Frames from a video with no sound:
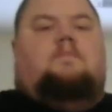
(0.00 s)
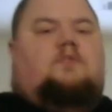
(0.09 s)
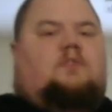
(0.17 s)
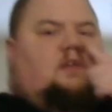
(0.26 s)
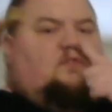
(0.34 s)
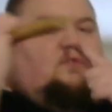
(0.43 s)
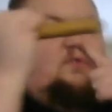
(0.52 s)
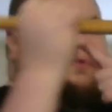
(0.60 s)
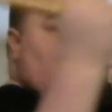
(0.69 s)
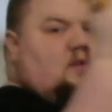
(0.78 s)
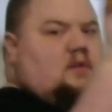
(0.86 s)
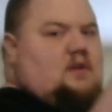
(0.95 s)

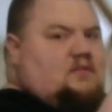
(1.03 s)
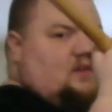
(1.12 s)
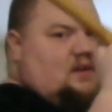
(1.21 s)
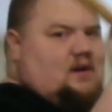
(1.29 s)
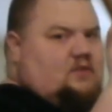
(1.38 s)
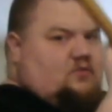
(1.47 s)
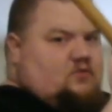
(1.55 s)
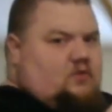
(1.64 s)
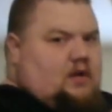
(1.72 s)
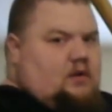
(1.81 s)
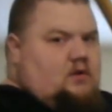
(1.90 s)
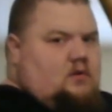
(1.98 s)
This is an eye strike,
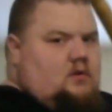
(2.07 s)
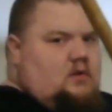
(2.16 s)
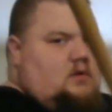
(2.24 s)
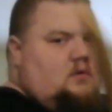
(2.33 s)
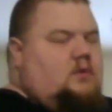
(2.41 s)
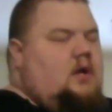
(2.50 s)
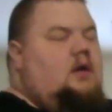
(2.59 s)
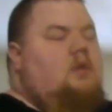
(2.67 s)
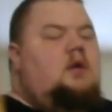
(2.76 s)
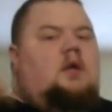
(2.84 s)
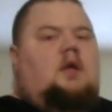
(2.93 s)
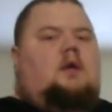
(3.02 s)
okay?
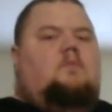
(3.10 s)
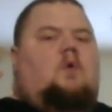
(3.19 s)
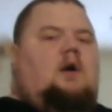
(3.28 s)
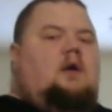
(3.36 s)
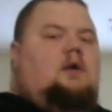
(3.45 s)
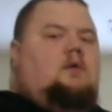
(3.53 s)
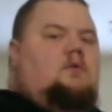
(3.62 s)
And why